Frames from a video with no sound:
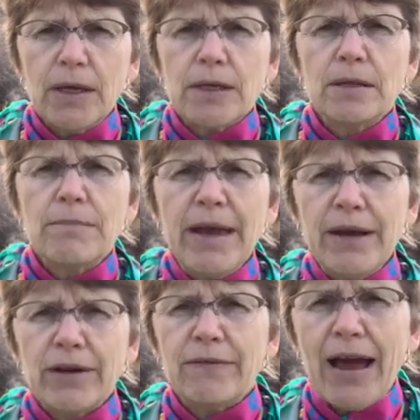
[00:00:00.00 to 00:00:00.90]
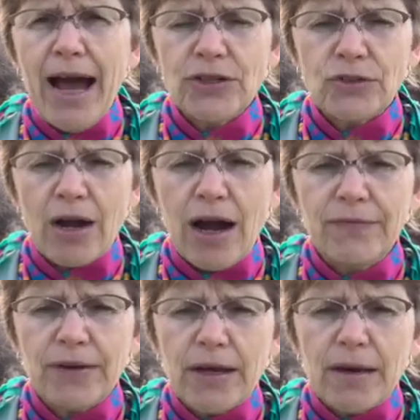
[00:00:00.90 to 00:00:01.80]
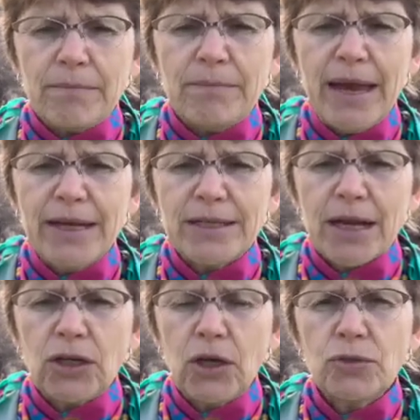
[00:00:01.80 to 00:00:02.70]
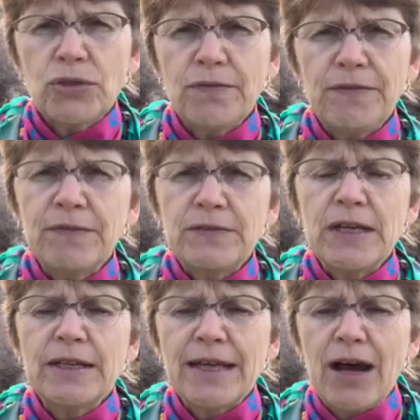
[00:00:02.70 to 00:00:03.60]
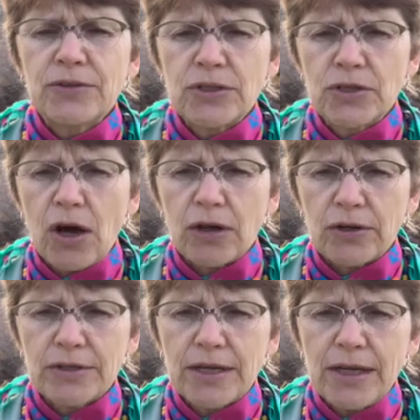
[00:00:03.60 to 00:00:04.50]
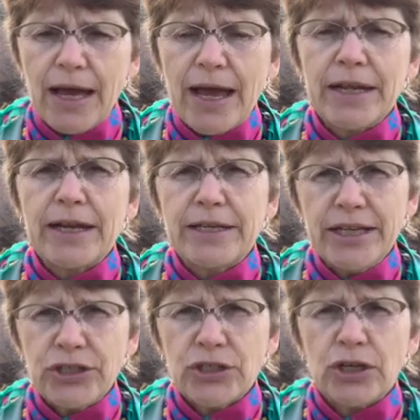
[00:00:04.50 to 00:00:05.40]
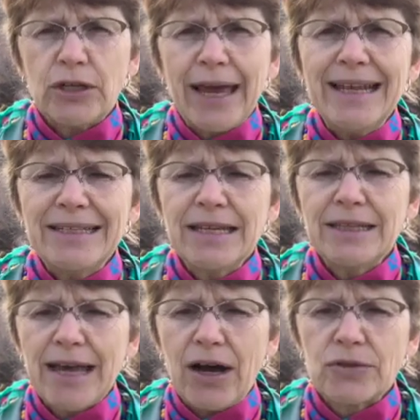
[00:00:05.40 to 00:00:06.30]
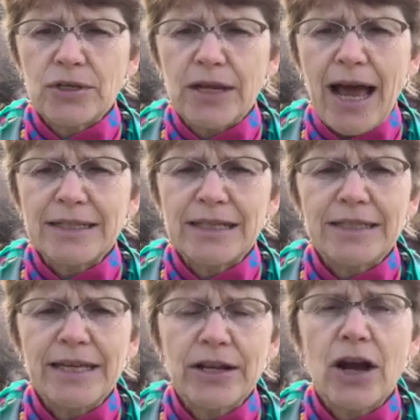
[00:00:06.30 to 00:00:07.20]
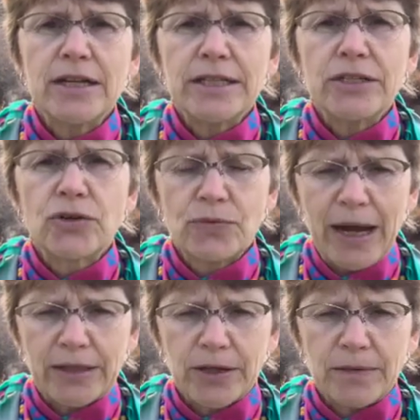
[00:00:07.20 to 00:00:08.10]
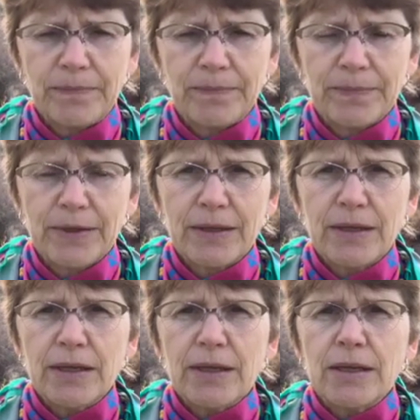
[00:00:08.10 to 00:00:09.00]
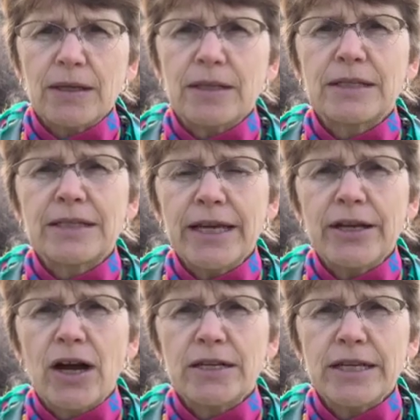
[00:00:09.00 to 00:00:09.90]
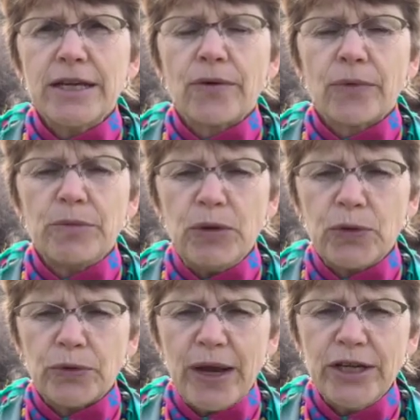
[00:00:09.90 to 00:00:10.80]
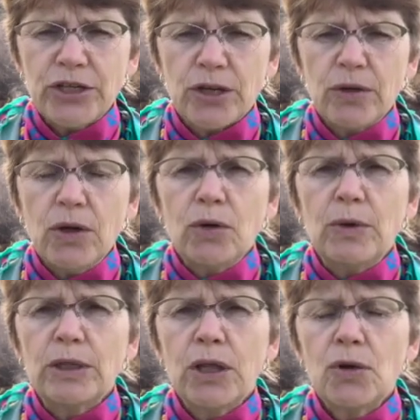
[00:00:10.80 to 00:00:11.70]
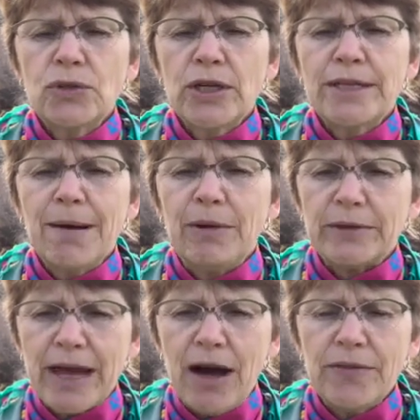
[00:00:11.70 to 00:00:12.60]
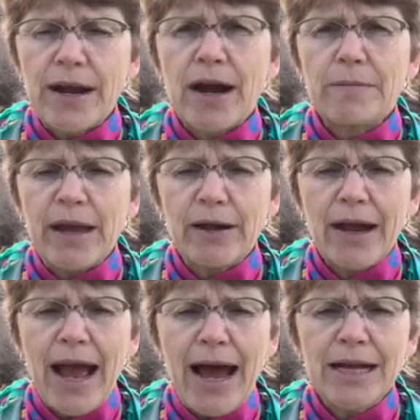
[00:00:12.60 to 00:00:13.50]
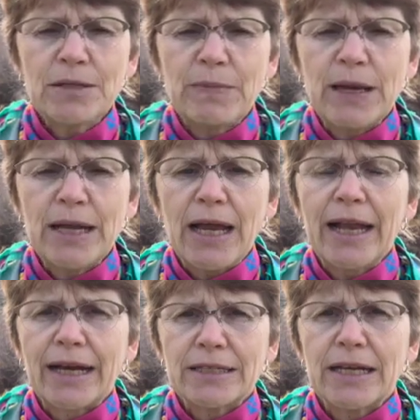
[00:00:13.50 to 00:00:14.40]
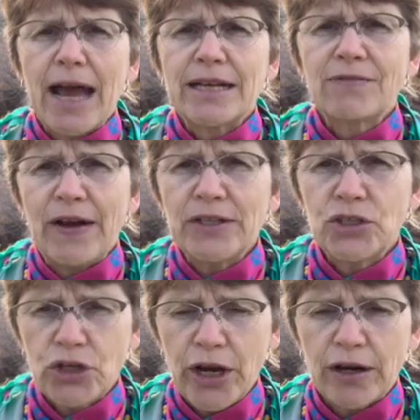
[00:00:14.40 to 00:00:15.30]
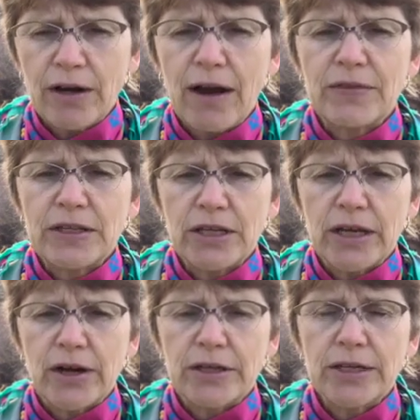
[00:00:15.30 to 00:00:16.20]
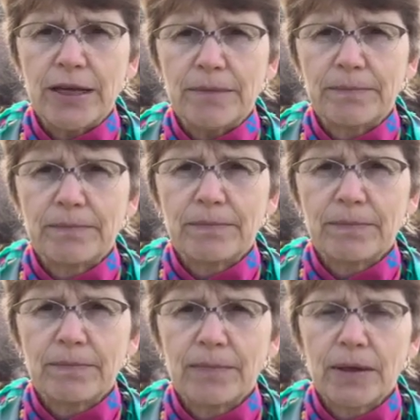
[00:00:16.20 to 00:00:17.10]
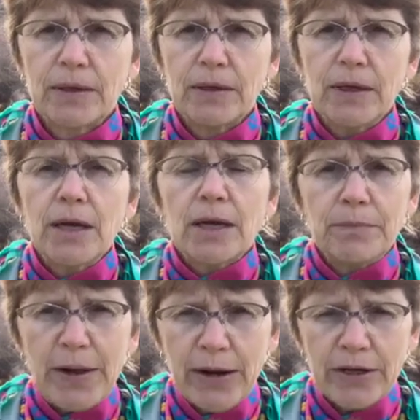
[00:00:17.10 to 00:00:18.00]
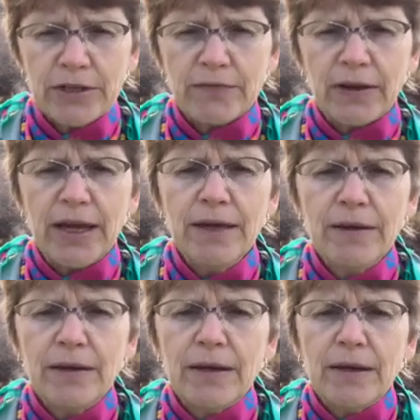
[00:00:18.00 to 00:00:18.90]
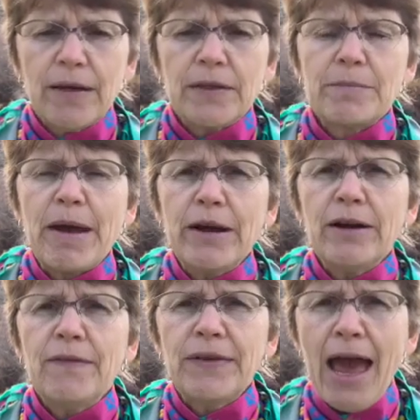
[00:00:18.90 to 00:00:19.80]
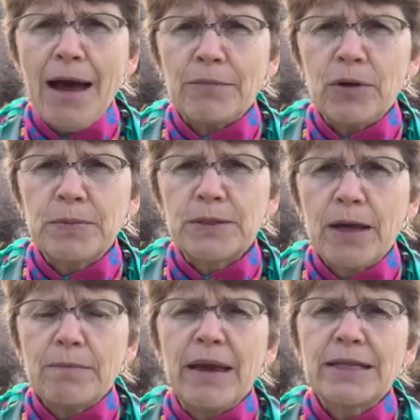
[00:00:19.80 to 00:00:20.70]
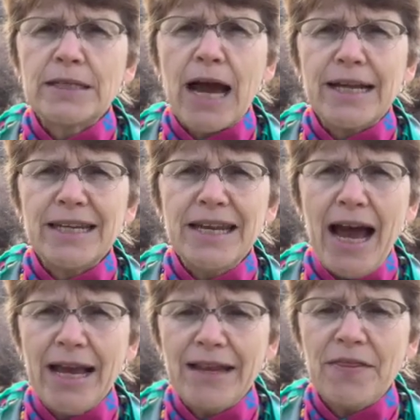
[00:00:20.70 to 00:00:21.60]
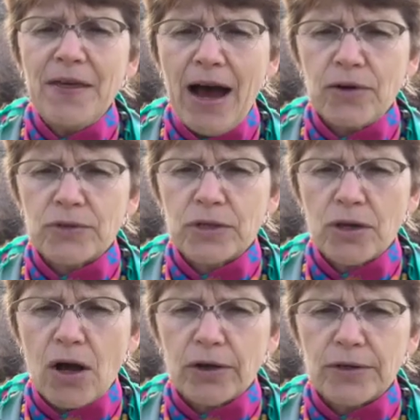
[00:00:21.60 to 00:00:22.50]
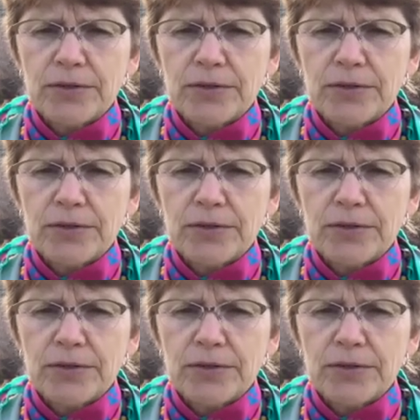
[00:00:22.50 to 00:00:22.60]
The mayor of Ashcroft makes close to $15,000 and an additional $18,000 as a TNRD director. The TNRD remuneration will close to double now that our mayor has been elected as vice chair of the TNRD. Comparatively, the mayor of Kamloops makes $99,000,